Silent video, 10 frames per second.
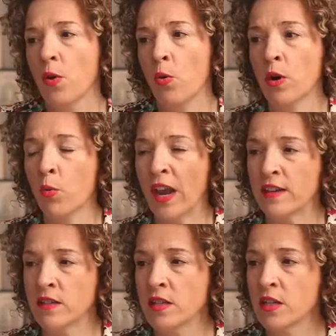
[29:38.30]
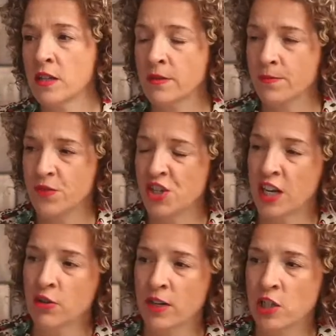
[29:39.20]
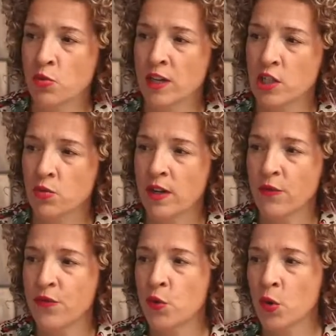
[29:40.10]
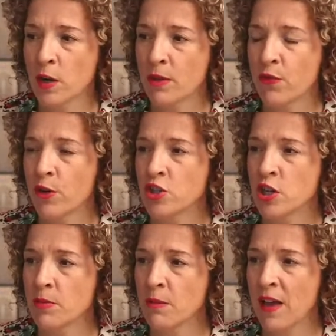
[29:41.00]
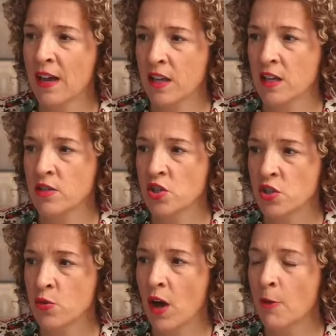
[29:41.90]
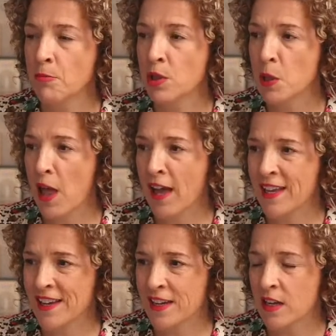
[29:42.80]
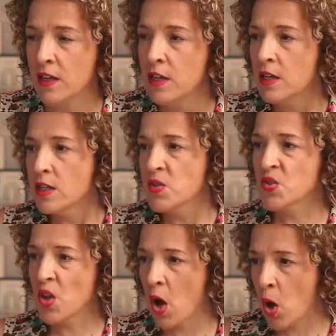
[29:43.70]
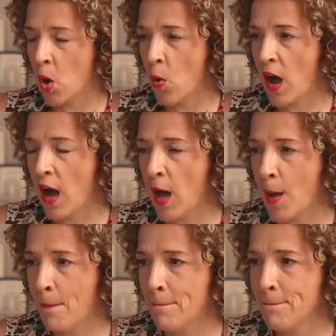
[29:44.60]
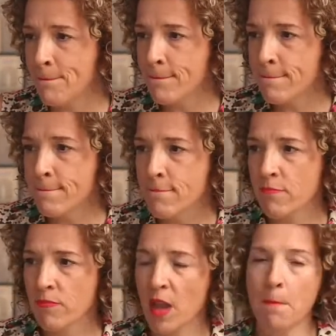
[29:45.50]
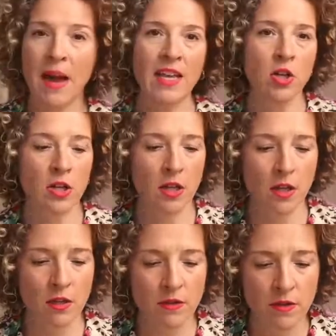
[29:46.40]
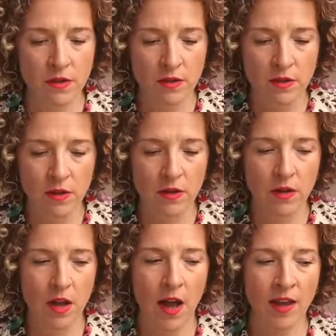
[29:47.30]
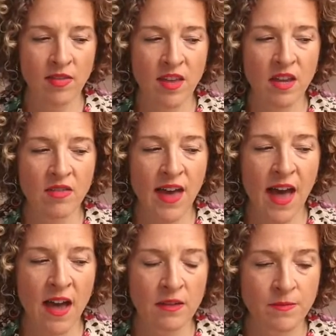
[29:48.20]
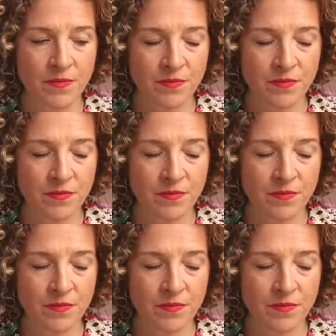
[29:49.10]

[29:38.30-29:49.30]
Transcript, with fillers: or wait until January 2024 before jumping back into applying. So, um Michael, I think that